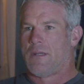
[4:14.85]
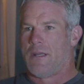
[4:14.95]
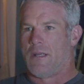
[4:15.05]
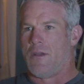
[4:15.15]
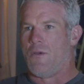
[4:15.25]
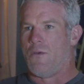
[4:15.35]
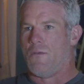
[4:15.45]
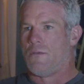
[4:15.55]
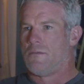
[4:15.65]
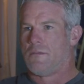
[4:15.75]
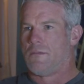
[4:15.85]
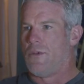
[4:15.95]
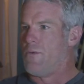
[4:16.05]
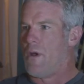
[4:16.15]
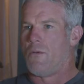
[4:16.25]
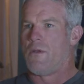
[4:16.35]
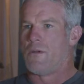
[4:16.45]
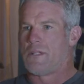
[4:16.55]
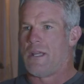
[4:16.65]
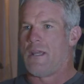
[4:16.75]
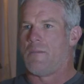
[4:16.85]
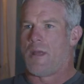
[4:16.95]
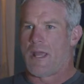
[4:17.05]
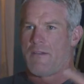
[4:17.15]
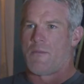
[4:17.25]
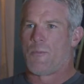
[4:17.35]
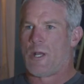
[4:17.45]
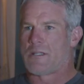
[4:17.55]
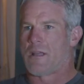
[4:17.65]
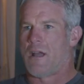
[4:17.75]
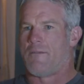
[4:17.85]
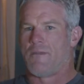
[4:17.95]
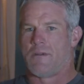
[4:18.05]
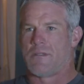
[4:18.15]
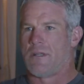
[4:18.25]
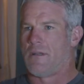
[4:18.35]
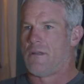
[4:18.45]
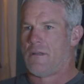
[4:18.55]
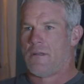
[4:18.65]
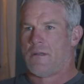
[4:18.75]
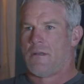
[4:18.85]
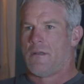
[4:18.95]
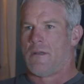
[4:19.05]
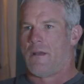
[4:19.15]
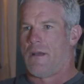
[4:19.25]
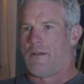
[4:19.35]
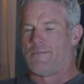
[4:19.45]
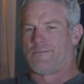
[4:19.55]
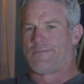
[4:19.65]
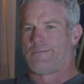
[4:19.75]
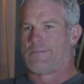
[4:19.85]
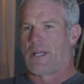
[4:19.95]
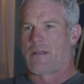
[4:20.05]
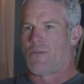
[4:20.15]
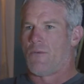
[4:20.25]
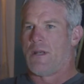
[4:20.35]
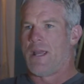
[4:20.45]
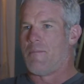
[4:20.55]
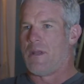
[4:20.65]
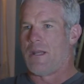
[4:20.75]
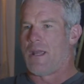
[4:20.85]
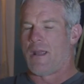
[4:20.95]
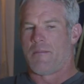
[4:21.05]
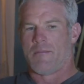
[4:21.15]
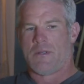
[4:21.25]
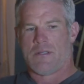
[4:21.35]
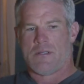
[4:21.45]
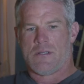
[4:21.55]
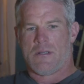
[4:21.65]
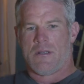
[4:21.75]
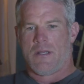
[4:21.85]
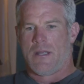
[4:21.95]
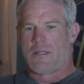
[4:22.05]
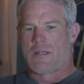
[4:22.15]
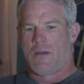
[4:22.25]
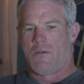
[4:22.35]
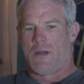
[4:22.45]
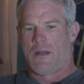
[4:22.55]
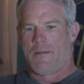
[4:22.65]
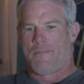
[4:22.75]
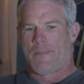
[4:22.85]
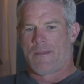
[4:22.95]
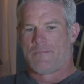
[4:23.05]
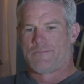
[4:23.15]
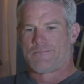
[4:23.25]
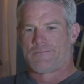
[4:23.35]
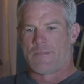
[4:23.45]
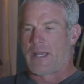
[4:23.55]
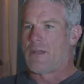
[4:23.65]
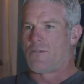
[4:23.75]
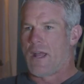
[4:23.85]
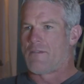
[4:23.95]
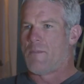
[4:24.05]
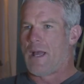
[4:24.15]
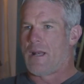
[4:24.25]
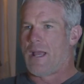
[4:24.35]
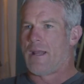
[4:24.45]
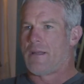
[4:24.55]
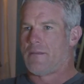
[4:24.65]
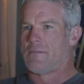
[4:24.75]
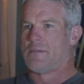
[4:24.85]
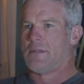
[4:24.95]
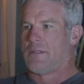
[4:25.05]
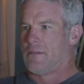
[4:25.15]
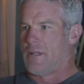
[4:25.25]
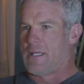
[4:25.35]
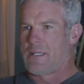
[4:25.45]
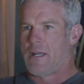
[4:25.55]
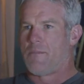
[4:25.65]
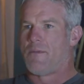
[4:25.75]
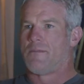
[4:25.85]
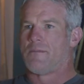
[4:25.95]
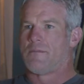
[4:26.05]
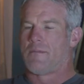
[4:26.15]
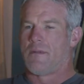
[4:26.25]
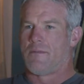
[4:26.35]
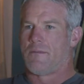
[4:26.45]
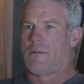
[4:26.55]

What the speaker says: And you go to your team, they have a press conference, and like a 3-day mini camp. And so I get drafted by Atlanta. They set up the